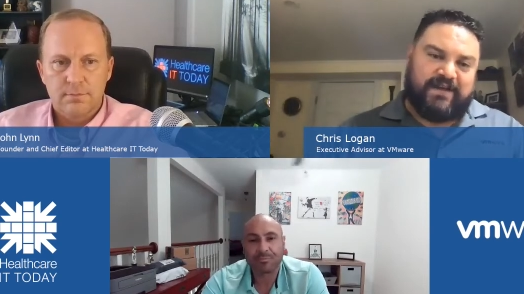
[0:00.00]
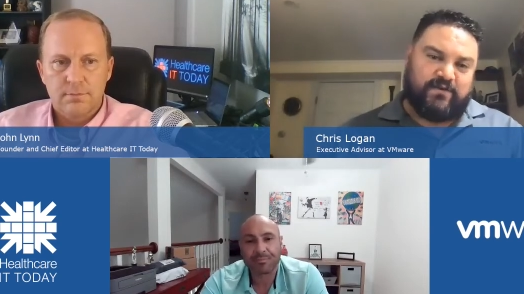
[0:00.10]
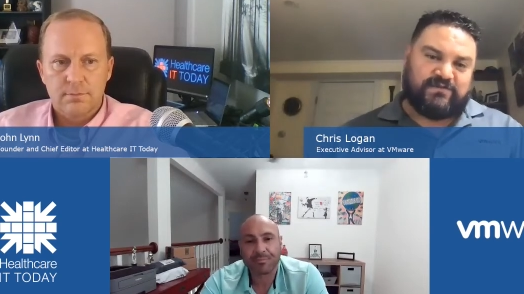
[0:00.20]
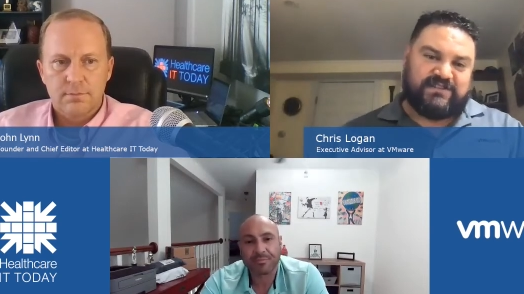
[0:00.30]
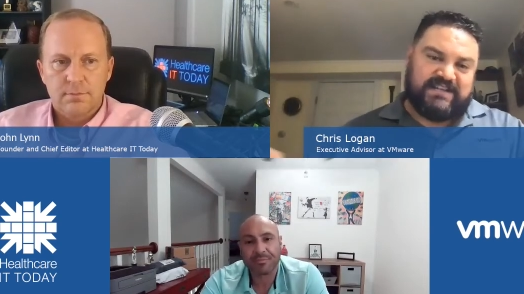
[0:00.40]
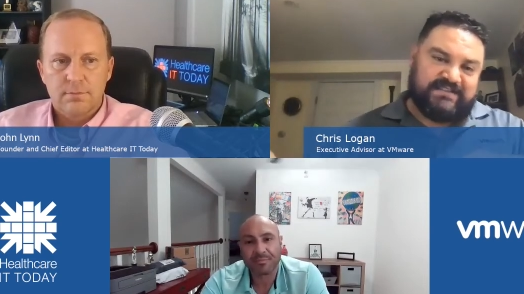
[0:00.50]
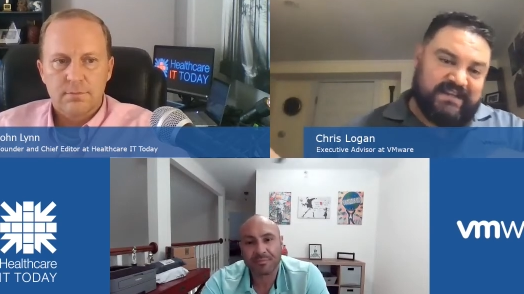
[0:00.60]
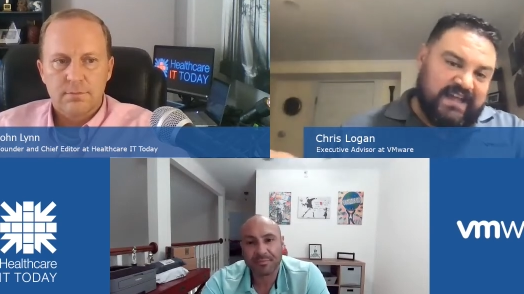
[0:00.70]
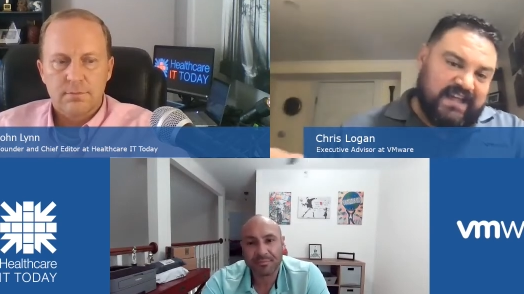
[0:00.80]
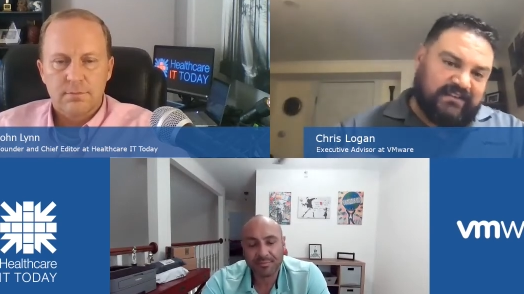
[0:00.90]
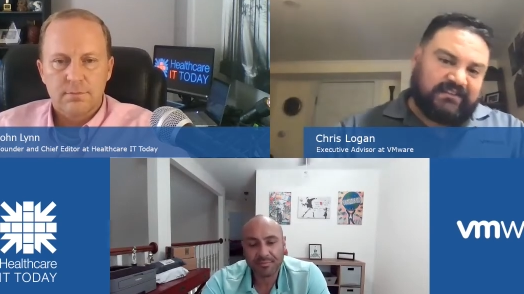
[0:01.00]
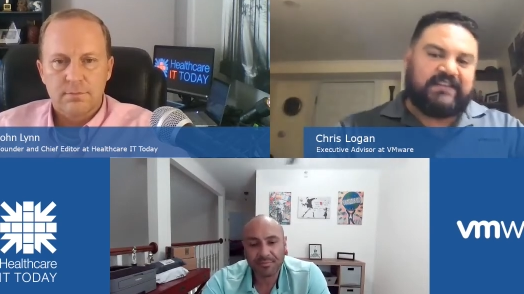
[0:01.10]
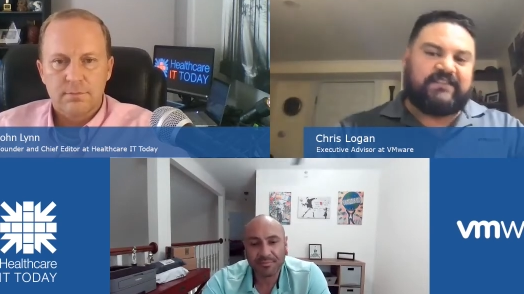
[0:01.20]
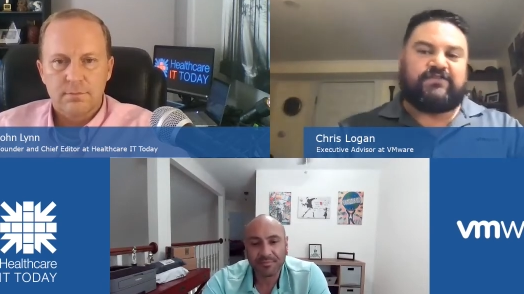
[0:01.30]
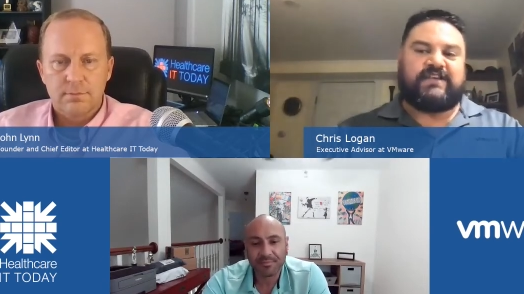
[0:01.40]
Speaker 1: those needs,
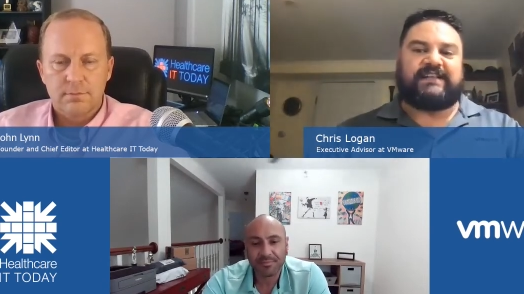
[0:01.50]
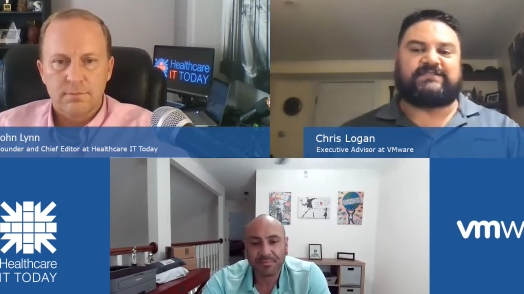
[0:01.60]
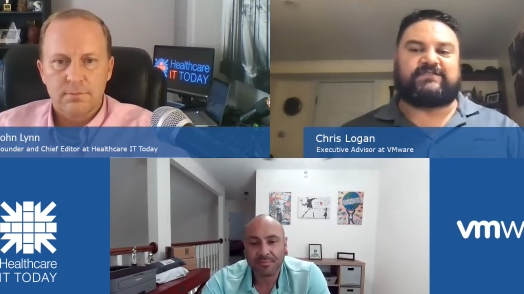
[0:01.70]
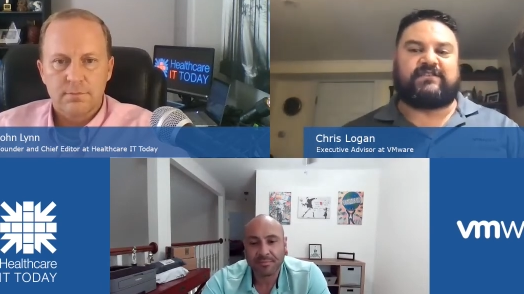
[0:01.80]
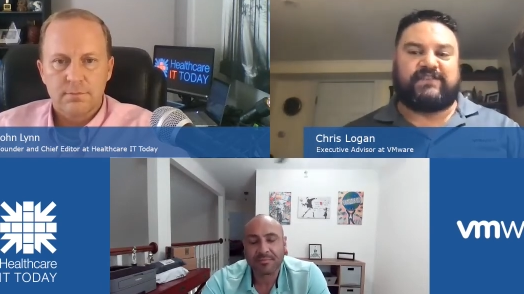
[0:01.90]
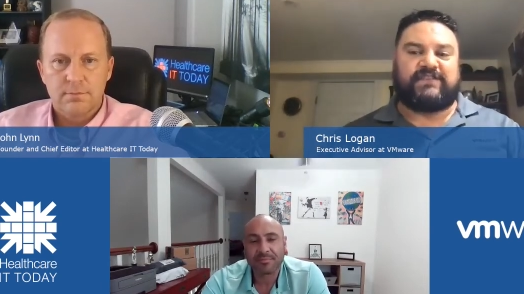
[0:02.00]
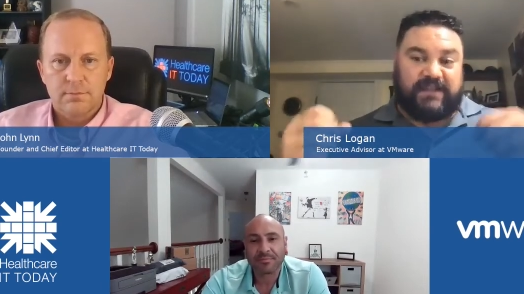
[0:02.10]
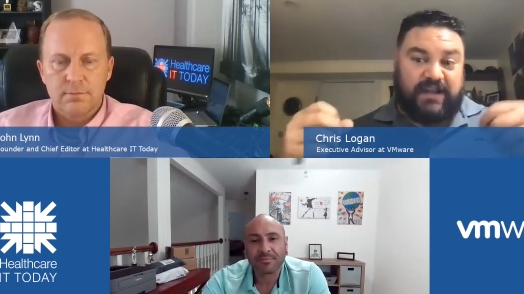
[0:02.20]
deliver that service,